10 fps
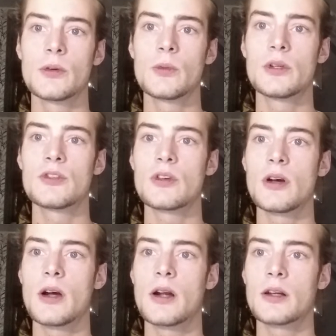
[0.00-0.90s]
which
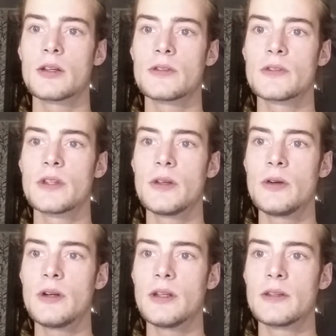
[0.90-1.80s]
are
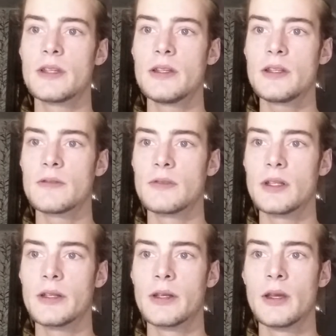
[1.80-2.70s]
considered
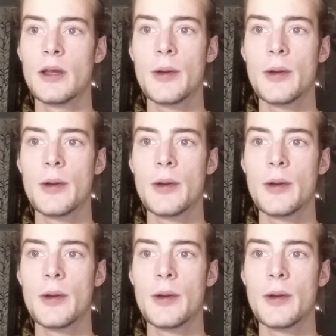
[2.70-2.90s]
attentively.